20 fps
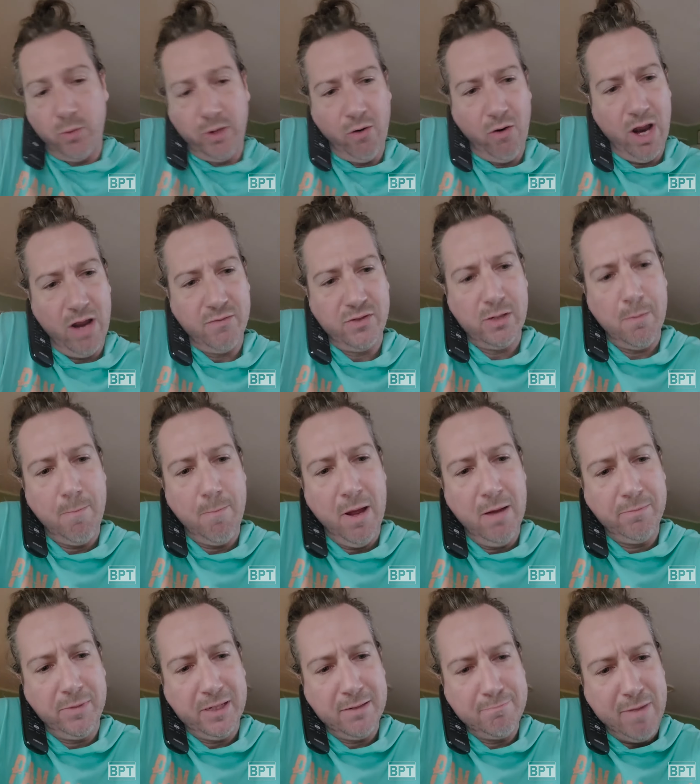We're going to have some
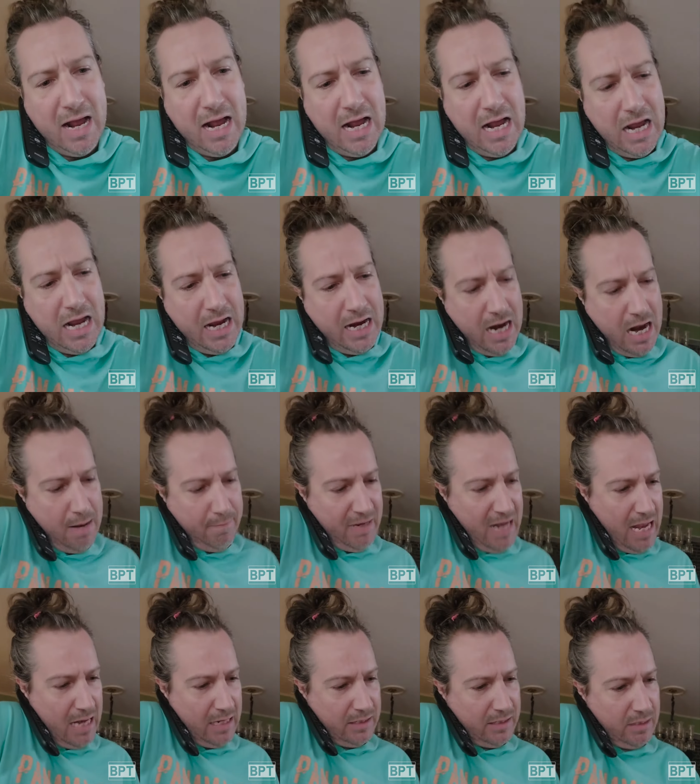pumpkin pie, and I've
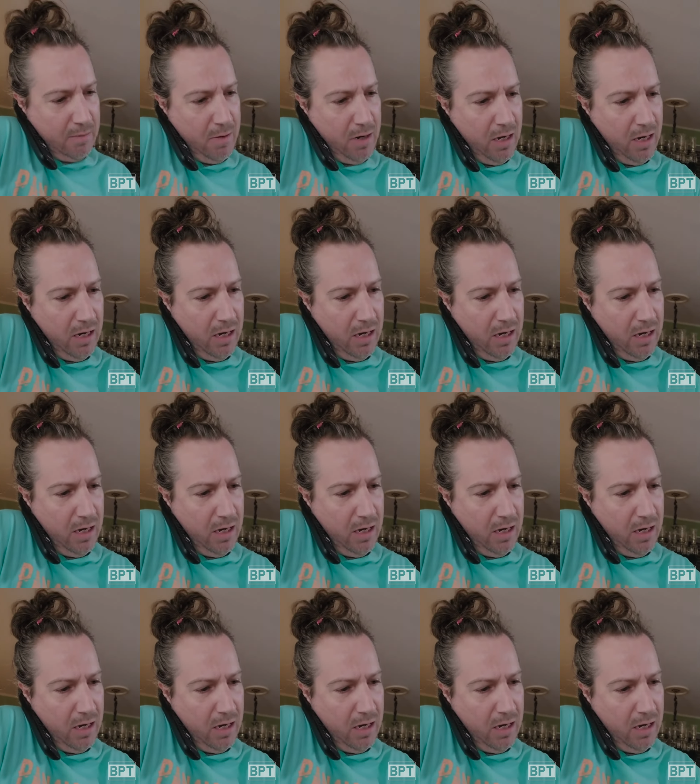got some,